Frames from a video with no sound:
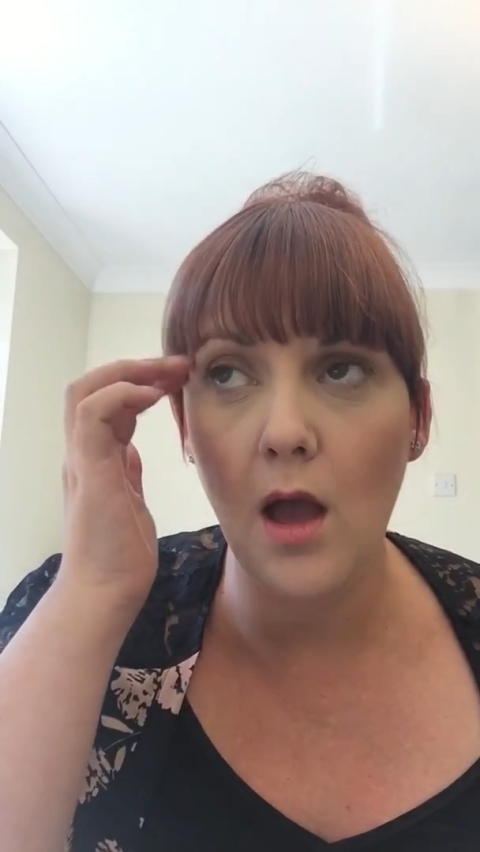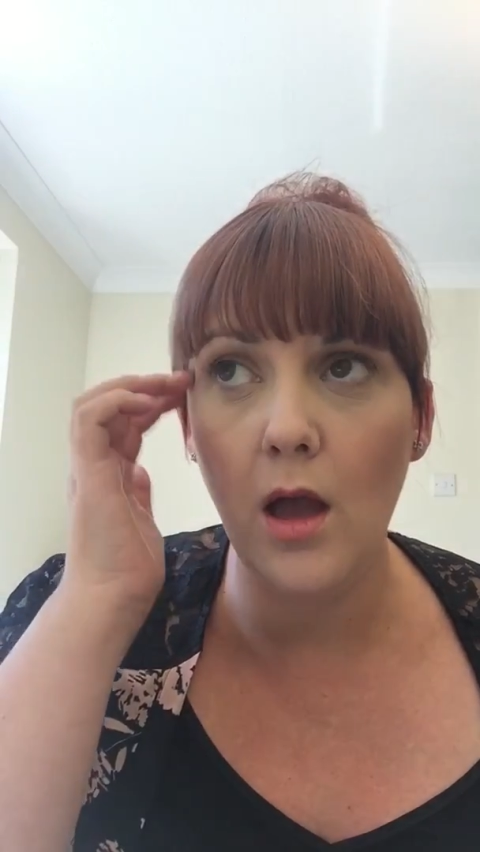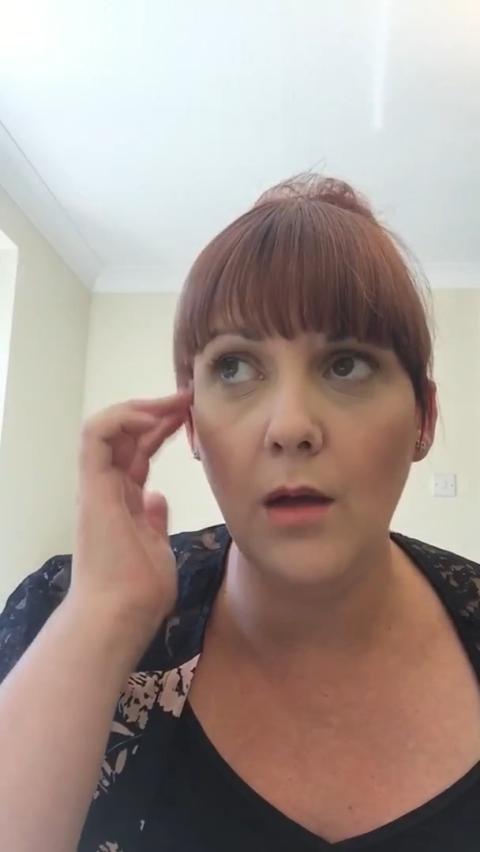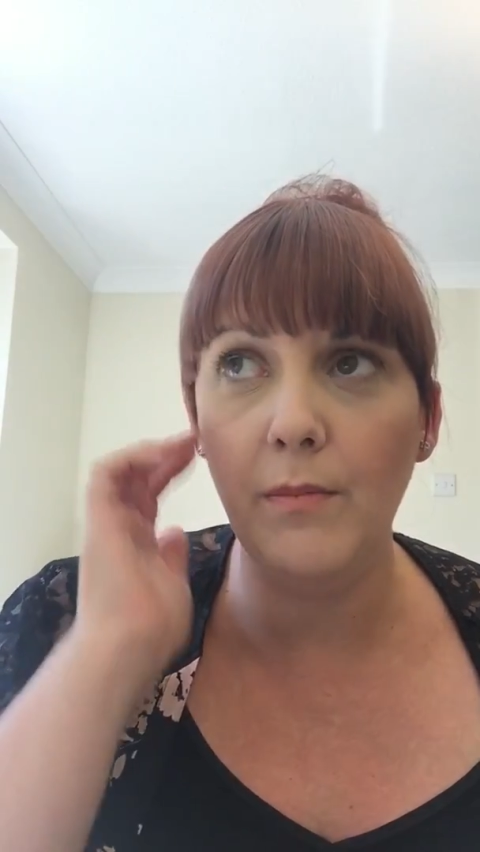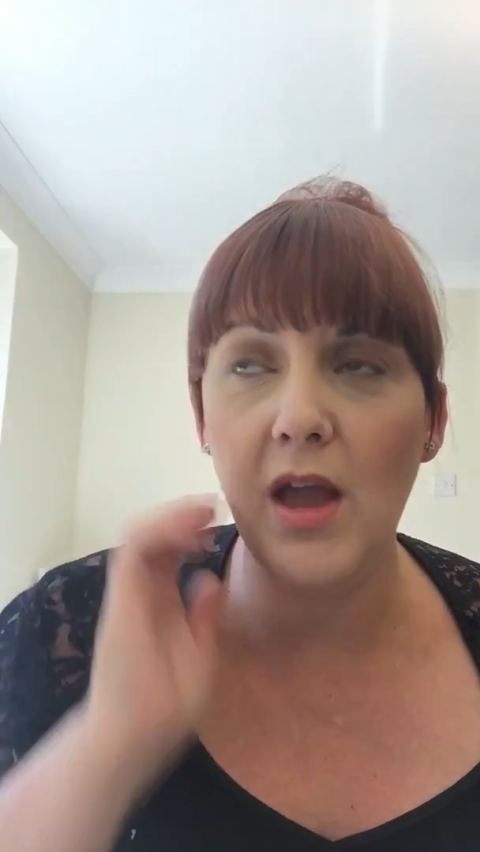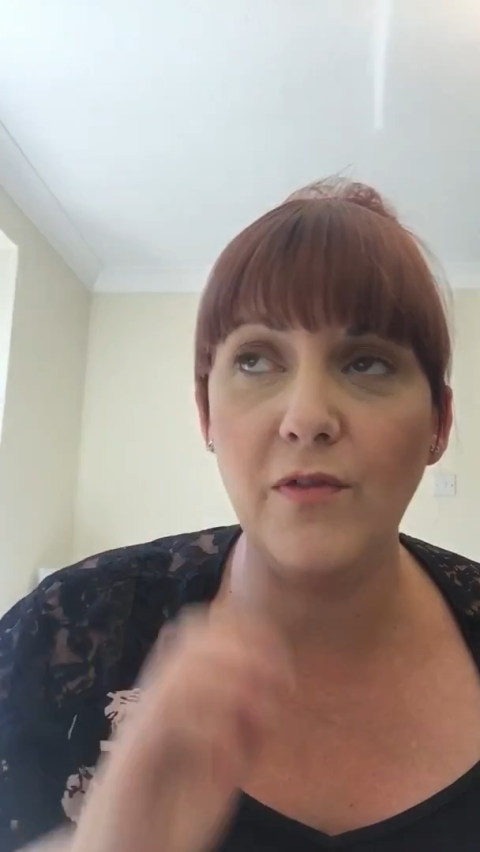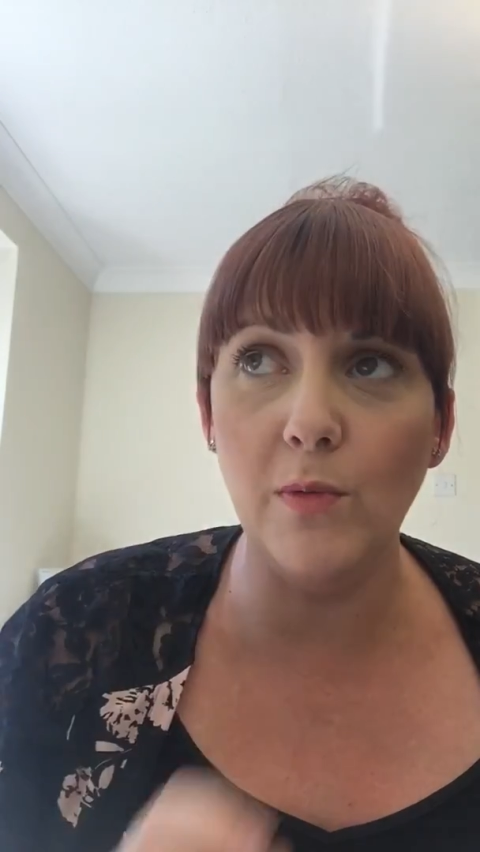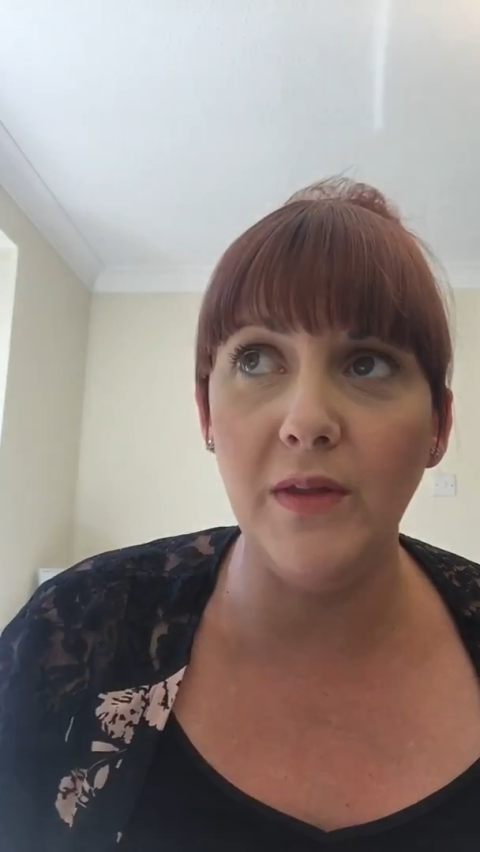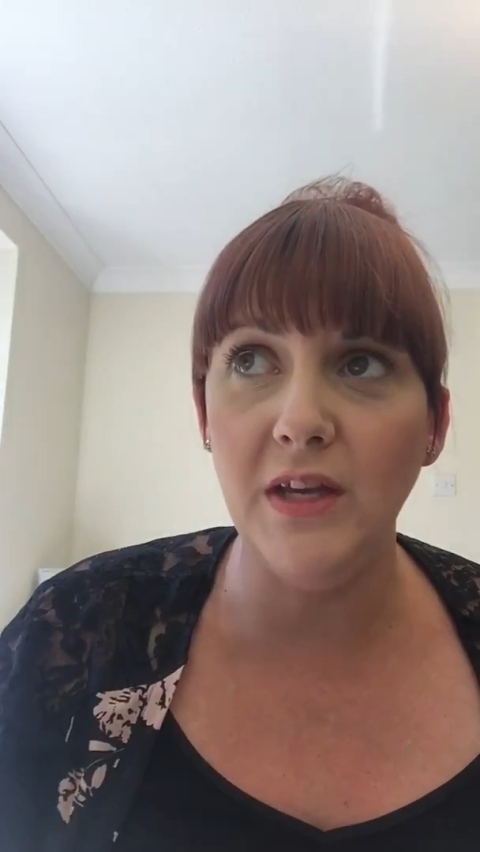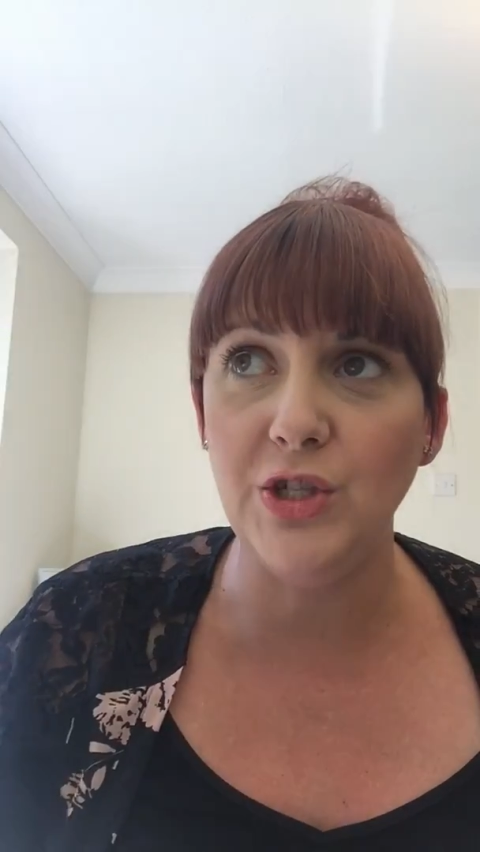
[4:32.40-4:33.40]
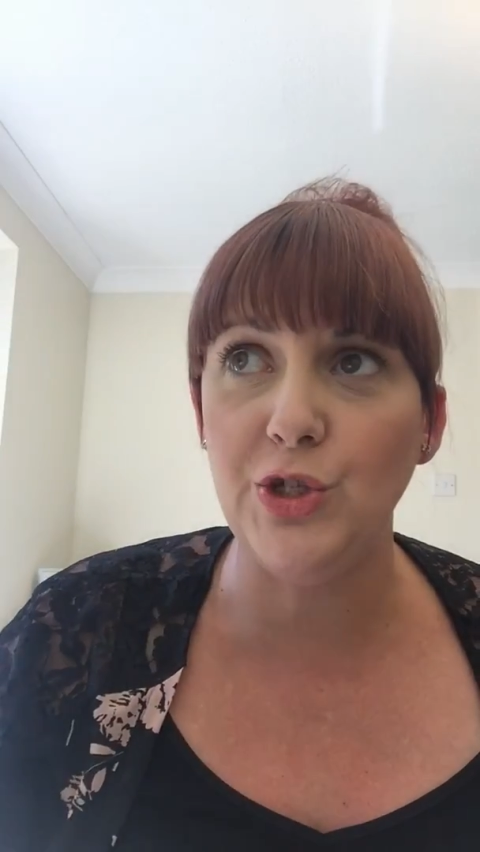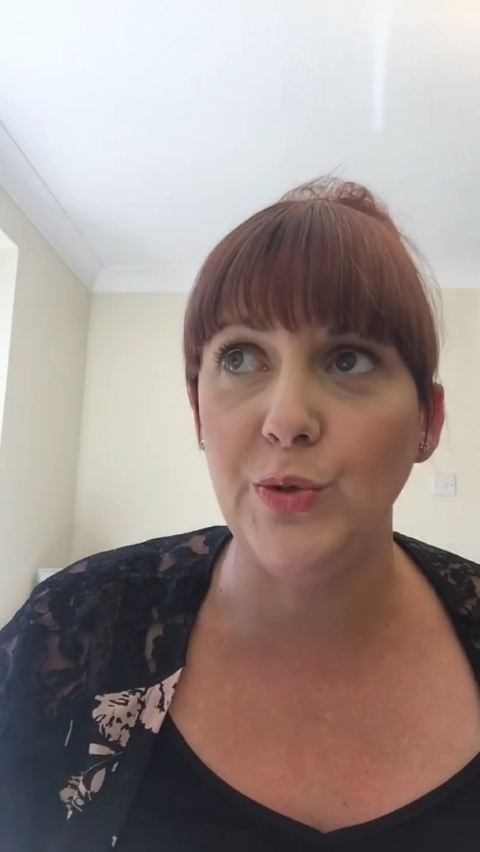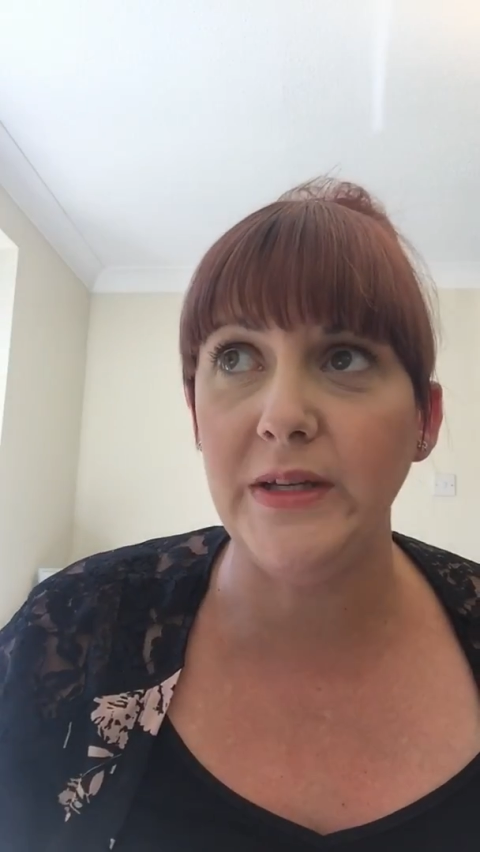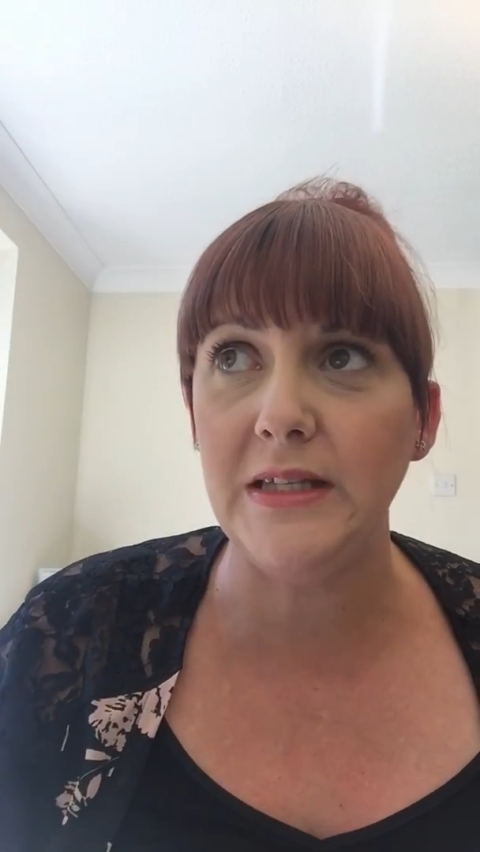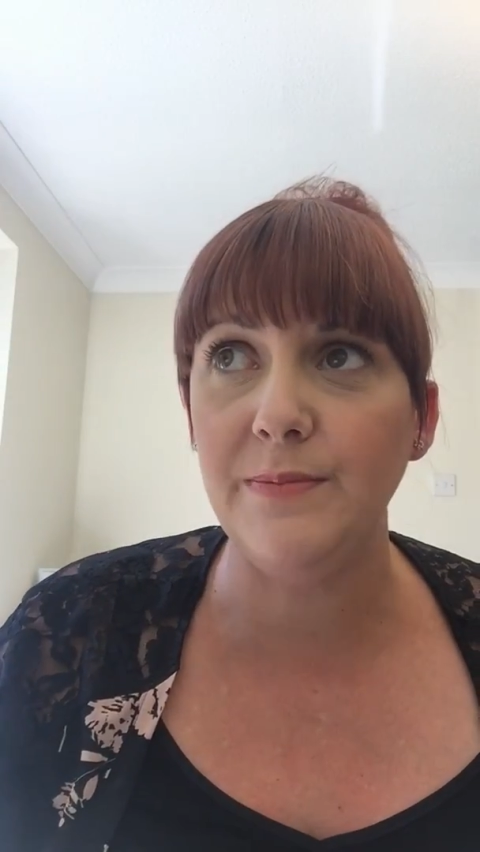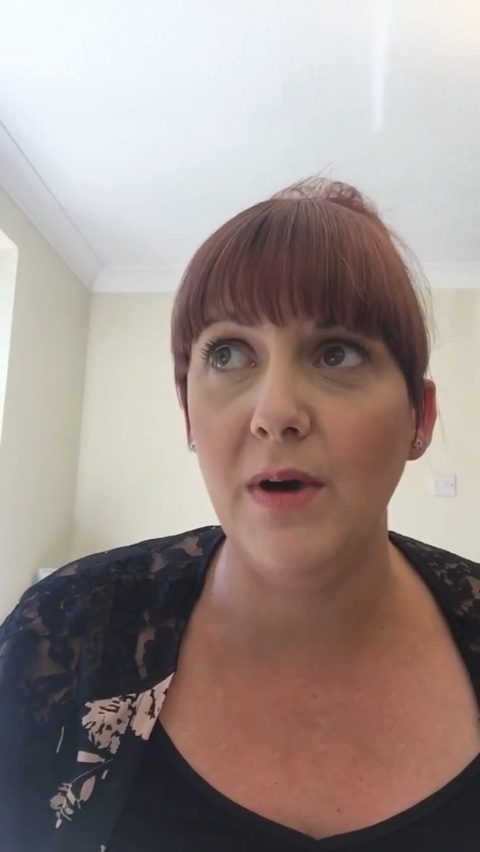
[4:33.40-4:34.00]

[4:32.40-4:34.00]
Everyone that has joined